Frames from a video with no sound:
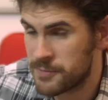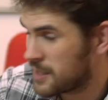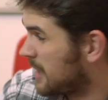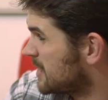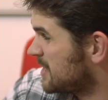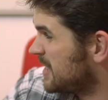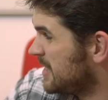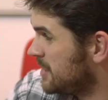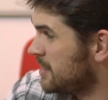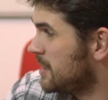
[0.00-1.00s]

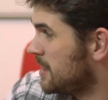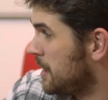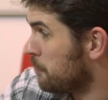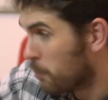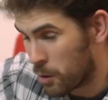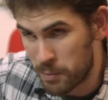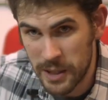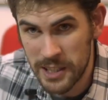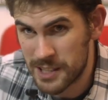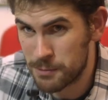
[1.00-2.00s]
actually it won't
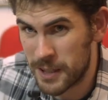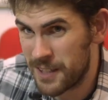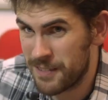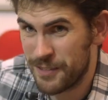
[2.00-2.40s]
be this one.